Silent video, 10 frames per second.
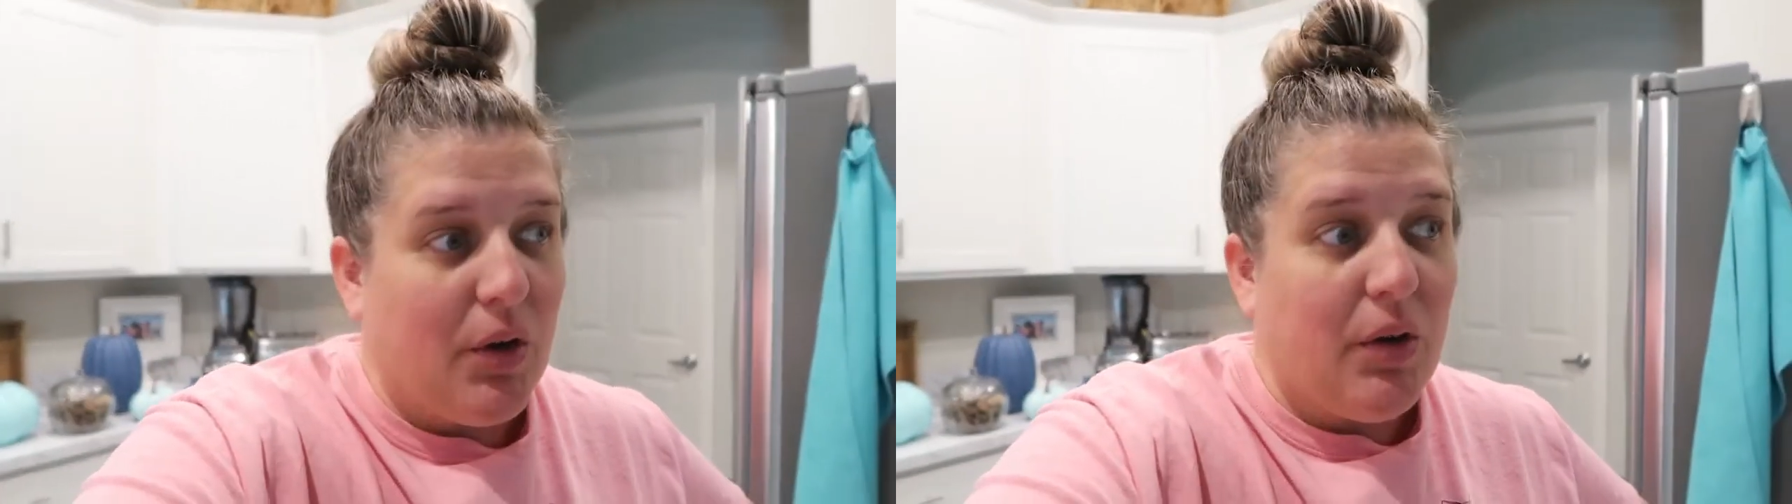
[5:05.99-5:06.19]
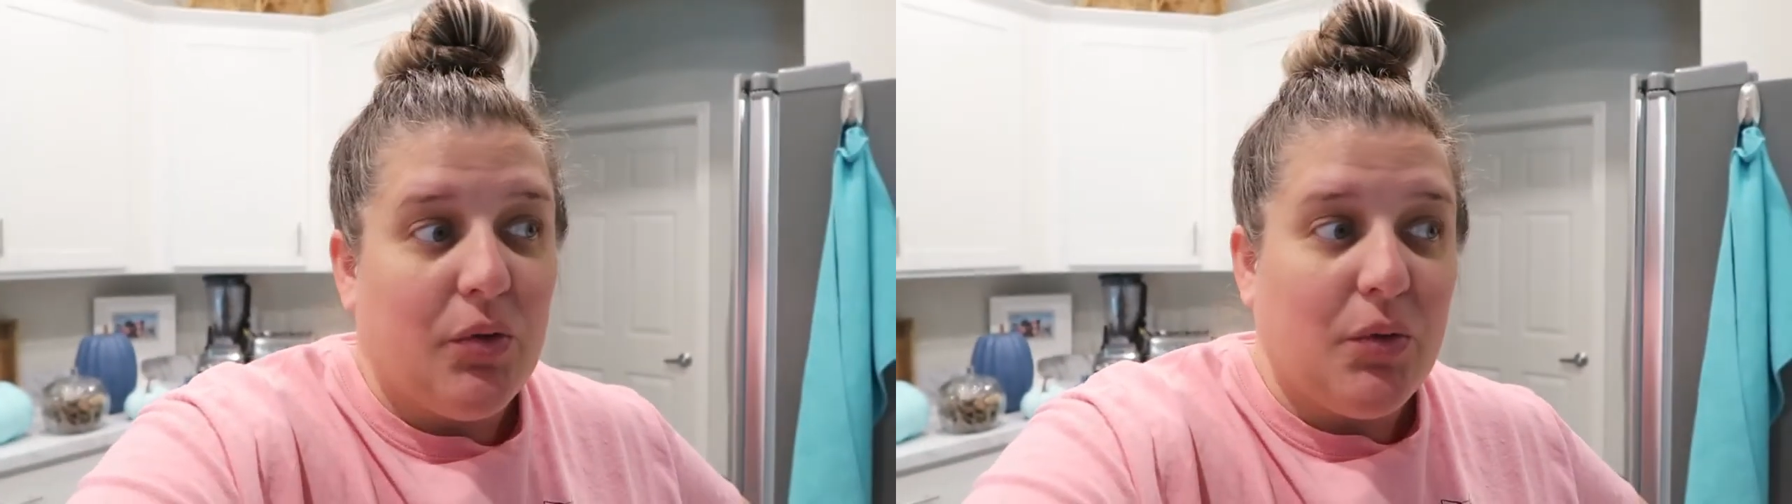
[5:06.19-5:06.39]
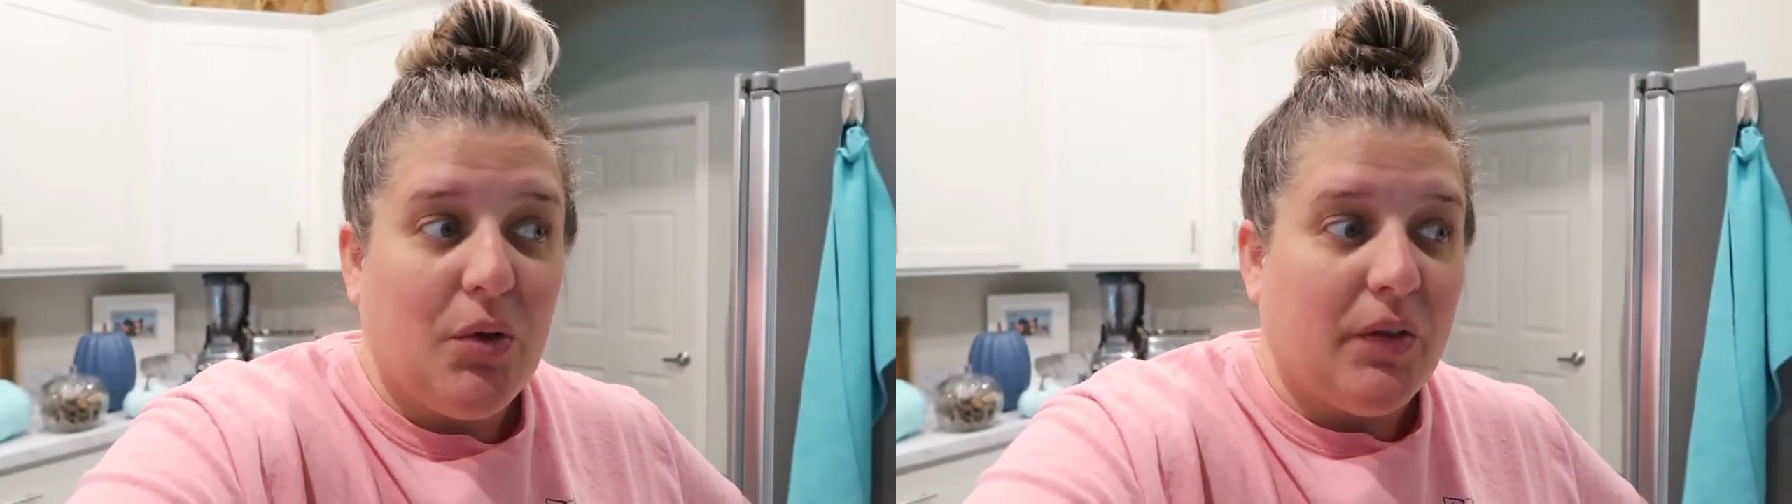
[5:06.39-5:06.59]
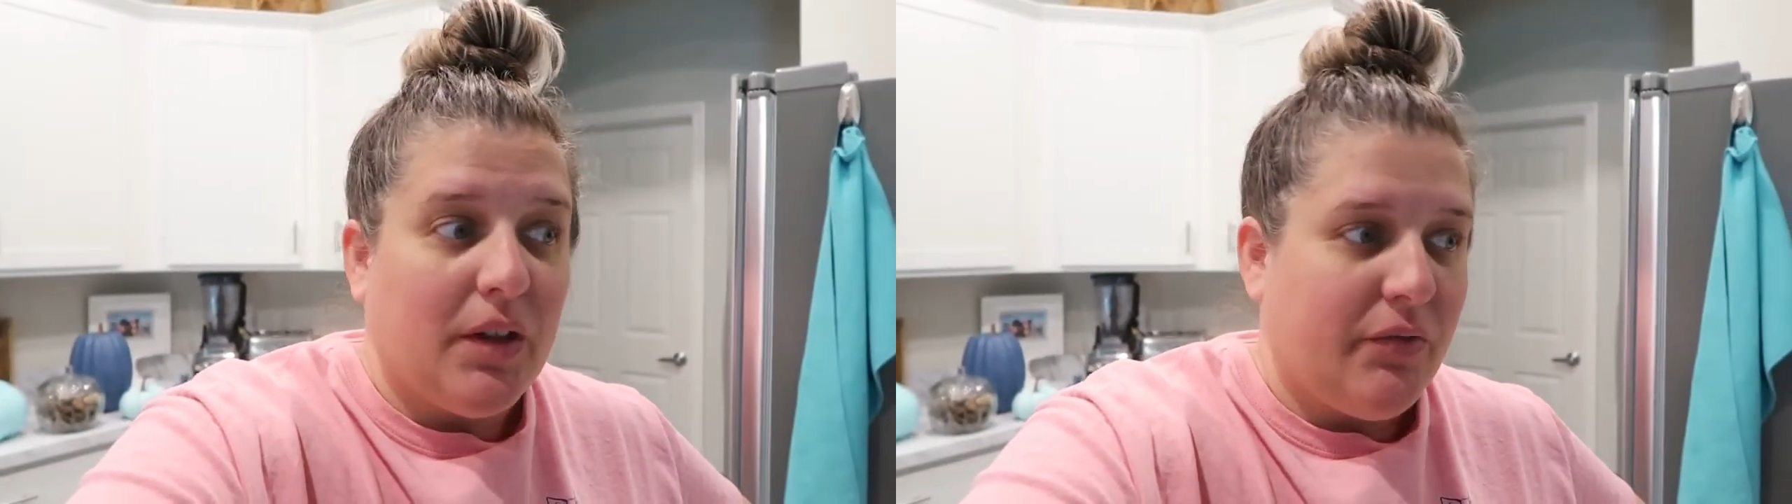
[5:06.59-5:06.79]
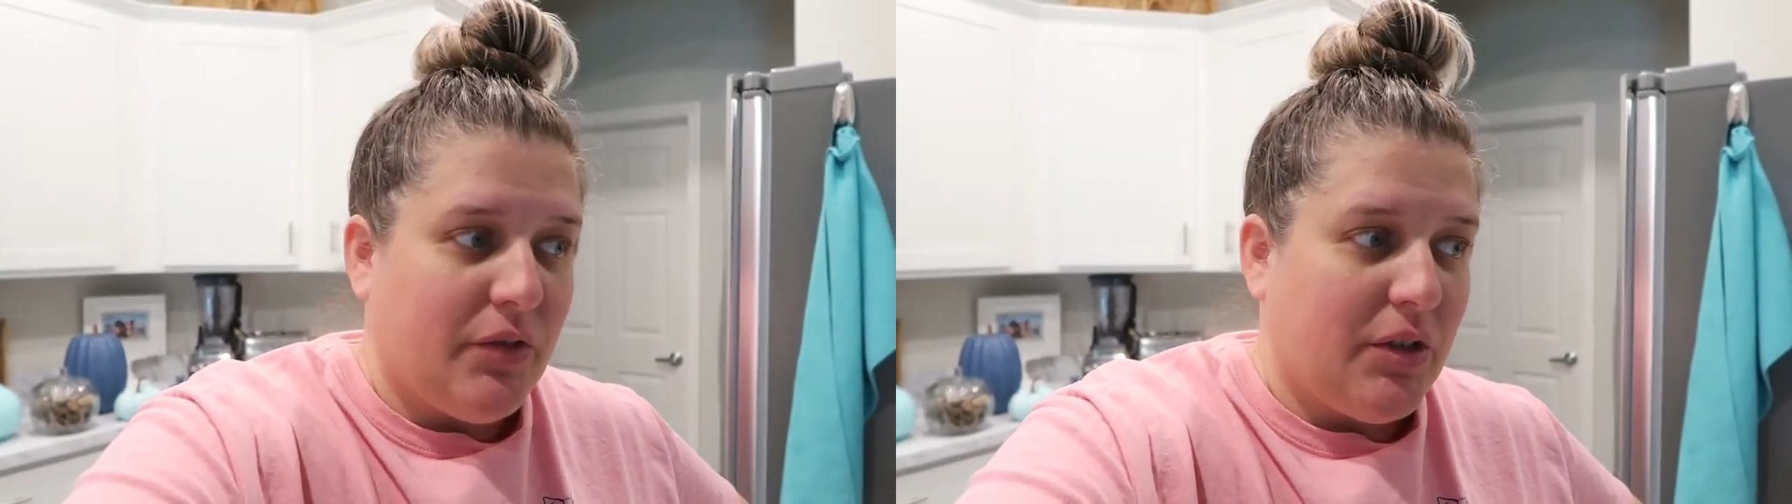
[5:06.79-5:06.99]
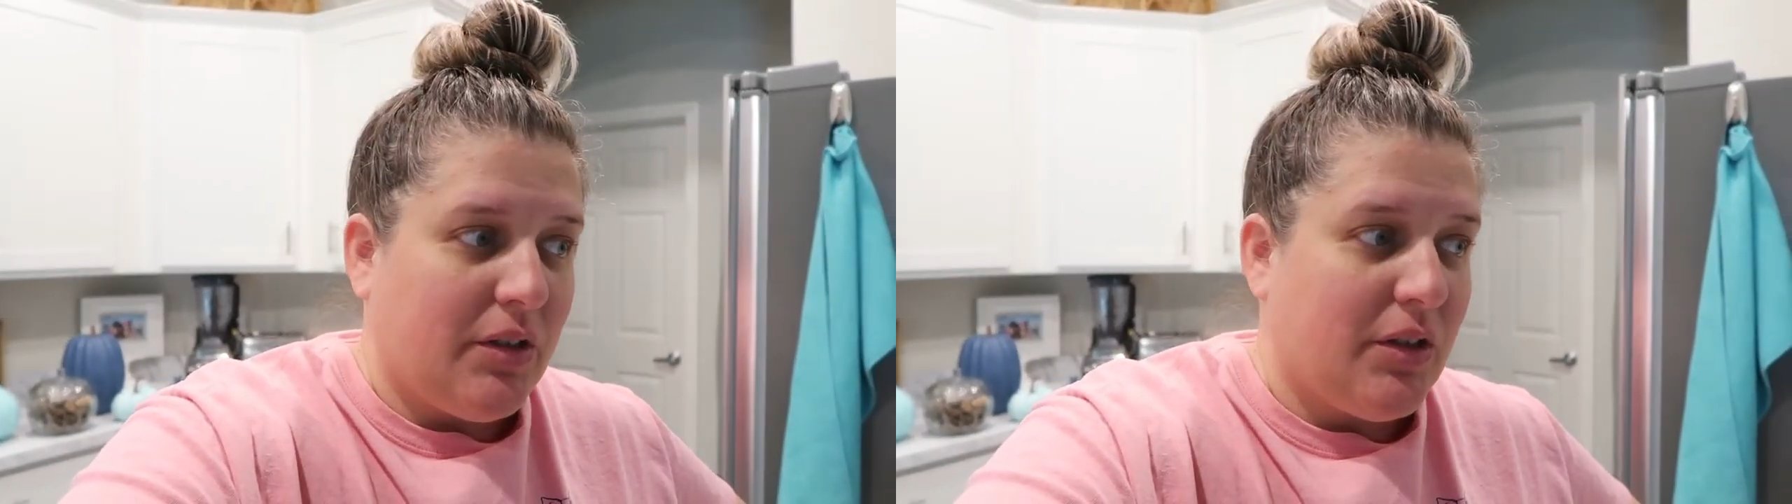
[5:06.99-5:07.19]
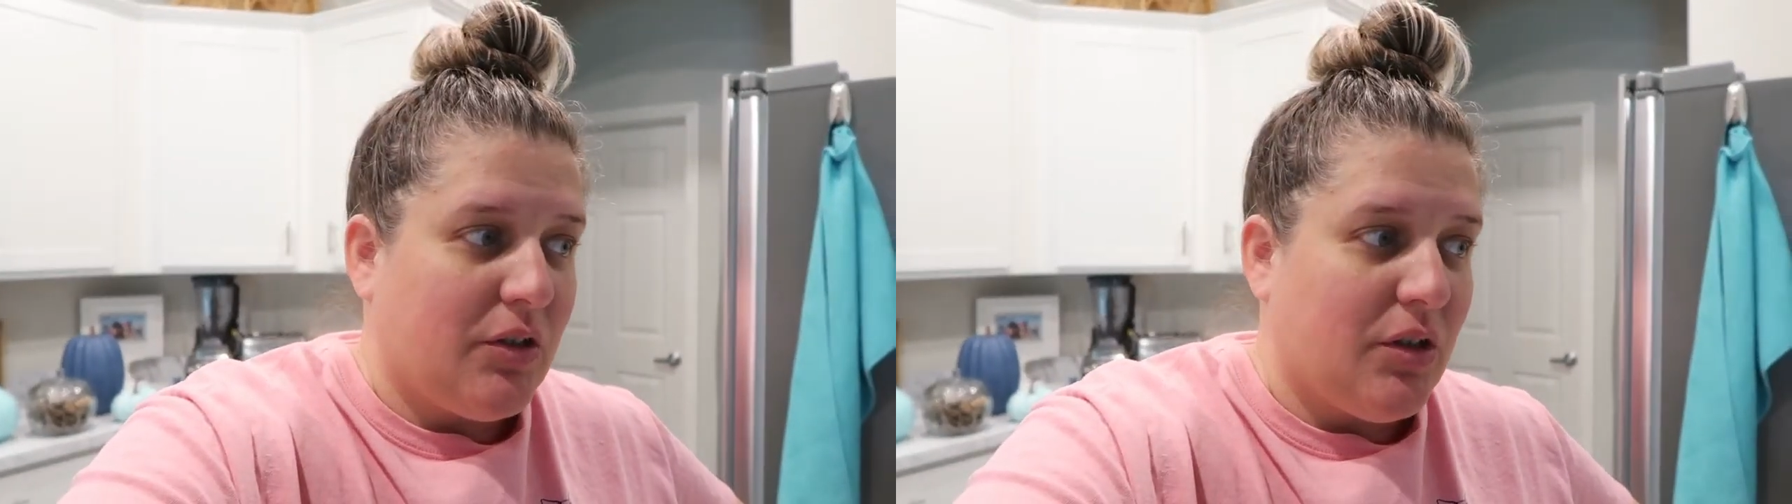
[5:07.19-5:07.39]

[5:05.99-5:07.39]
going through on the infertility